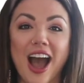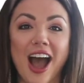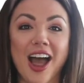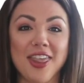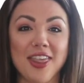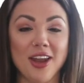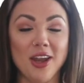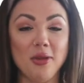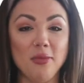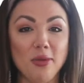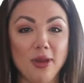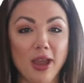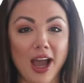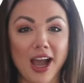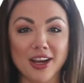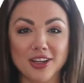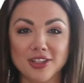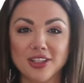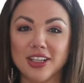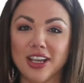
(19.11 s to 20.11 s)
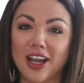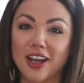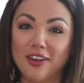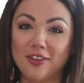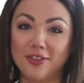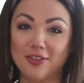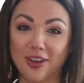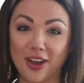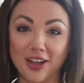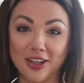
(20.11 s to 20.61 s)
I thought it'd be actually kind
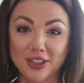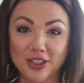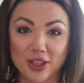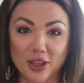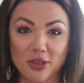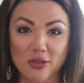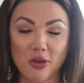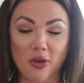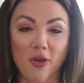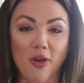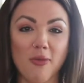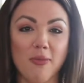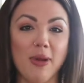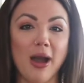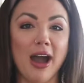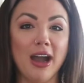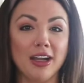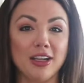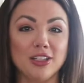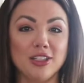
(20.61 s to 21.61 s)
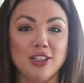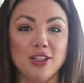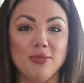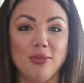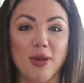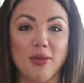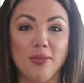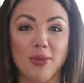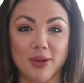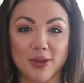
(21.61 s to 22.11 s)
of fun to throw it back to
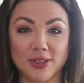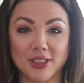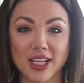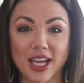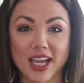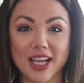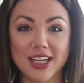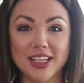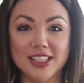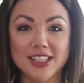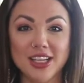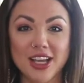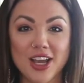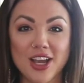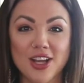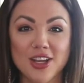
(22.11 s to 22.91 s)
my book days.